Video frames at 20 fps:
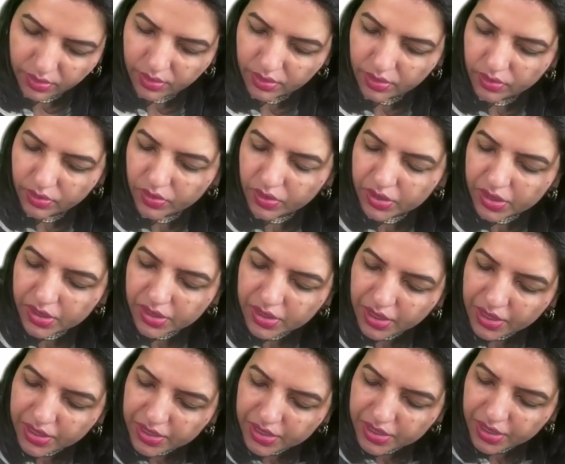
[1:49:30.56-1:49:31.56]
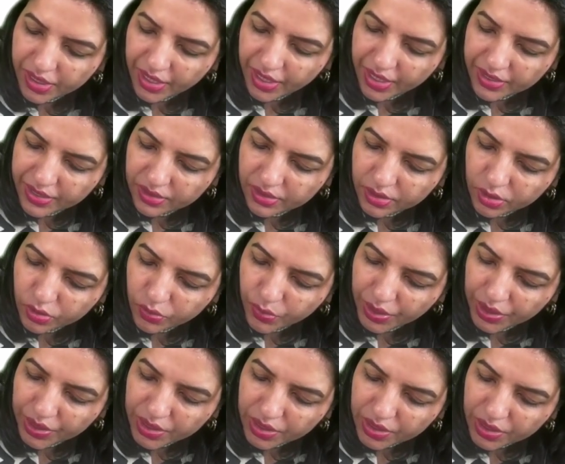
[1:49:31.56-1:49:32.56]
So this is considered as the
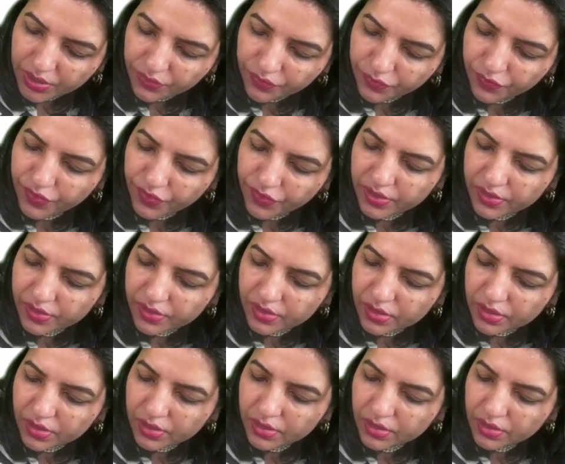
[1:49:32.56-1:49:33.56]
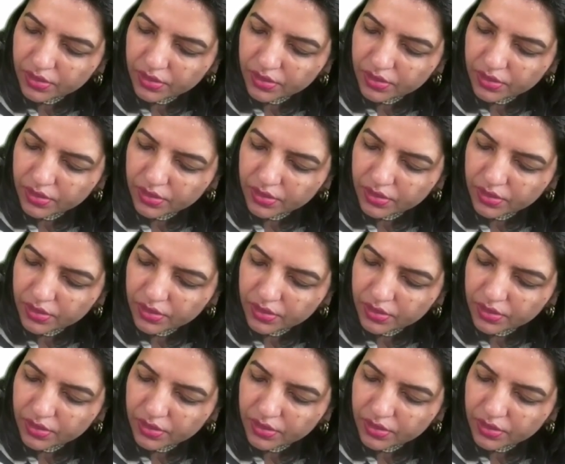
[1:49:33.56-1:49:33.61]
21st